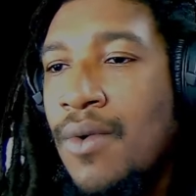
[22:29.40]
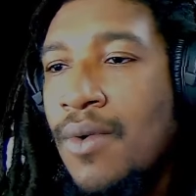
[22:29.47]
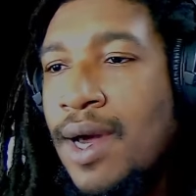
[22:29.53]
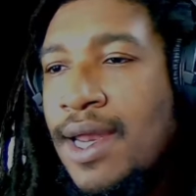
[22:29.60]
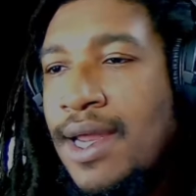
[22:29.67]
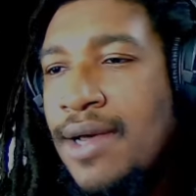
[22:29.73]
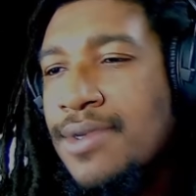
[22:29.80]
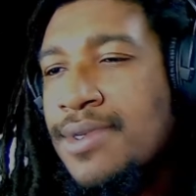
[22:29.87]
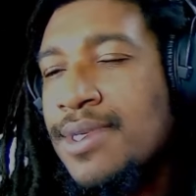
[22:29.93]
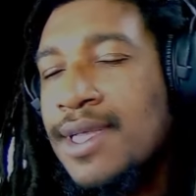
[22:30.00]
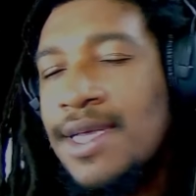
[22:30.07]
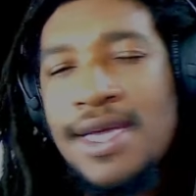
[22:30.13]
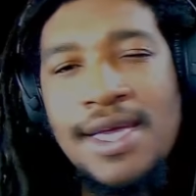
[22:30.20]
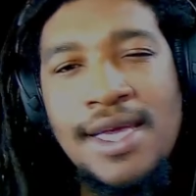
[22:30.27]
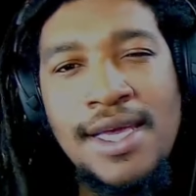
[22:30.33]
What else
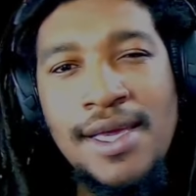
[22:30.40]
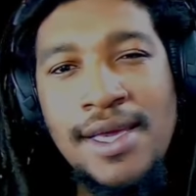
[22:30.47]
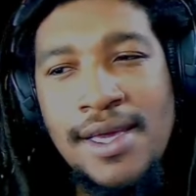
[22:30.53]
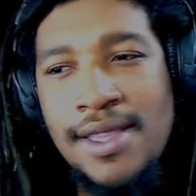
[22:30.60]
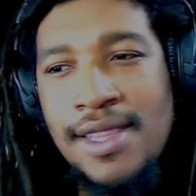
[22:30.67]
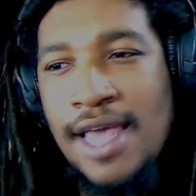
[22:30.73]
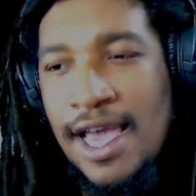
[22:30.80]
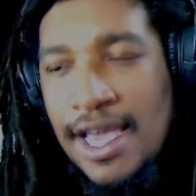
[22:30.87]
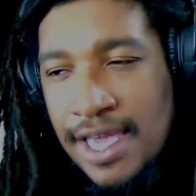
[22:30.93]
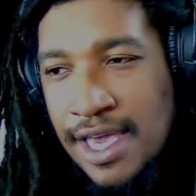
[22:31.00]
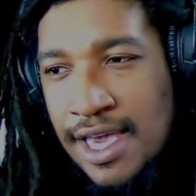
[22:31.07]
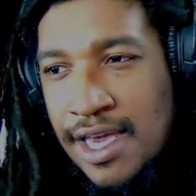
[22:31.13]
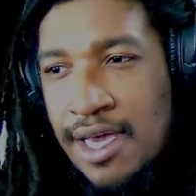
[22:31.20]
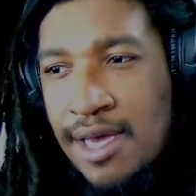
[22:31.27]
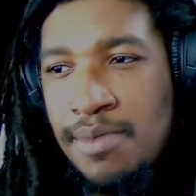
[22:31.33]
did he, that
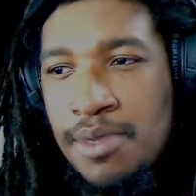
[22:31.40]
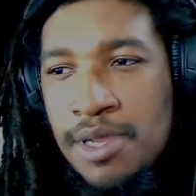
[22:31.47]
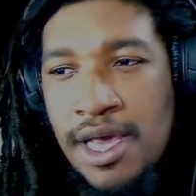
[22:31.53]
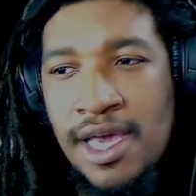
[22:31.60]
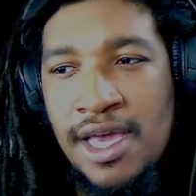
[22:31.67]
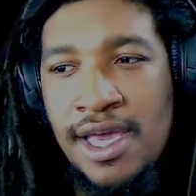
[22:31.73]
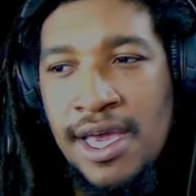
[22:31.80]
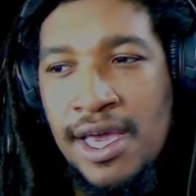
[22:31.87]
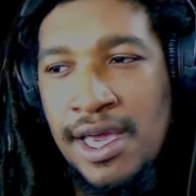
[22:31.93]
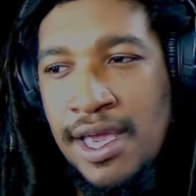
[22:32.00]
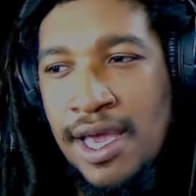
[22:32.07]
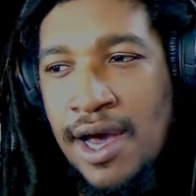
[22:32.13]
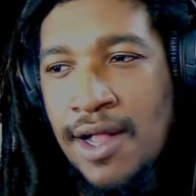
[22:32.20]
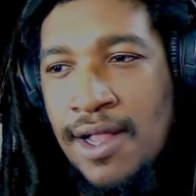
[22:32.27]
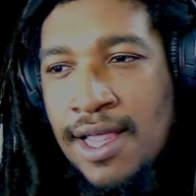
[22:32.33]
kid, play in,
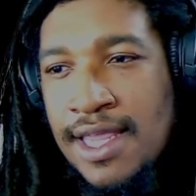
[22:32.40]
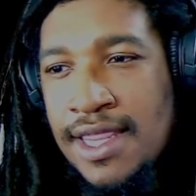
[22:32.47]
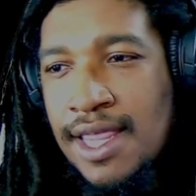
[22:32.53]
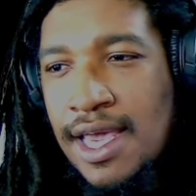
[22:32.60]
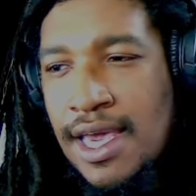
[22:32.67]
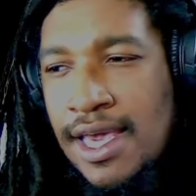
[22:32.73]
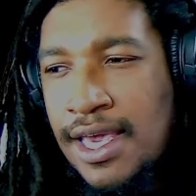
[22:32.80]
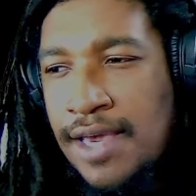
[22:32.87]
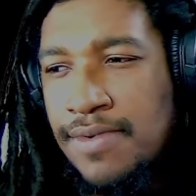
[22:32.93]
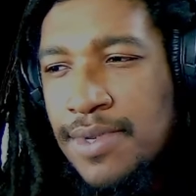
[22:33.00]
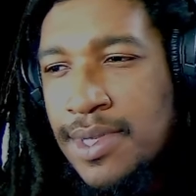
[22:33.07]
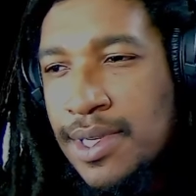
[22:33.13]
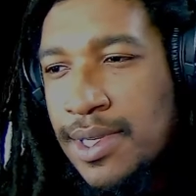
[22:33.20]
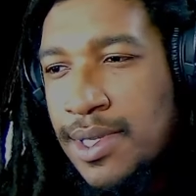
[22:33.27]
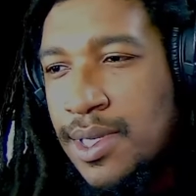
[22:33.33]
y'all? I think he
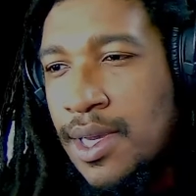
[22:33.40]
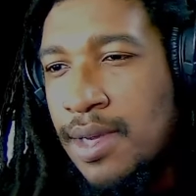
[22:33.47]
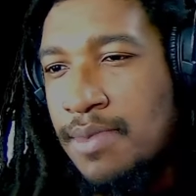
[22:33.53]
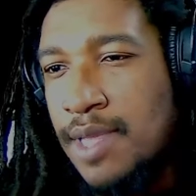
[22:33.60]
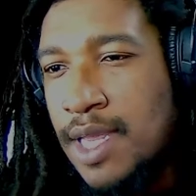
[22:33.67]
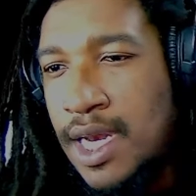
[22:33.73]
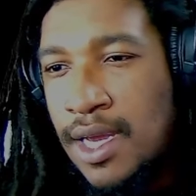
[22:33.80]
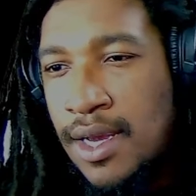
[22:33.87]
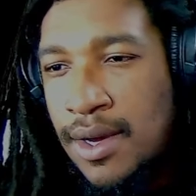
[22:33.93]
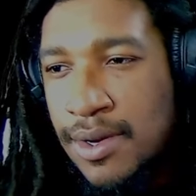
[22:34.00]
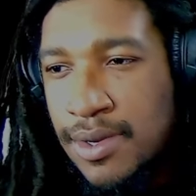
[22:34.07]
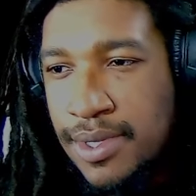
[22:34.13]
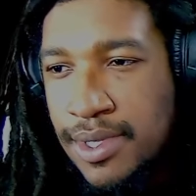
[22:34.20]
was in something else.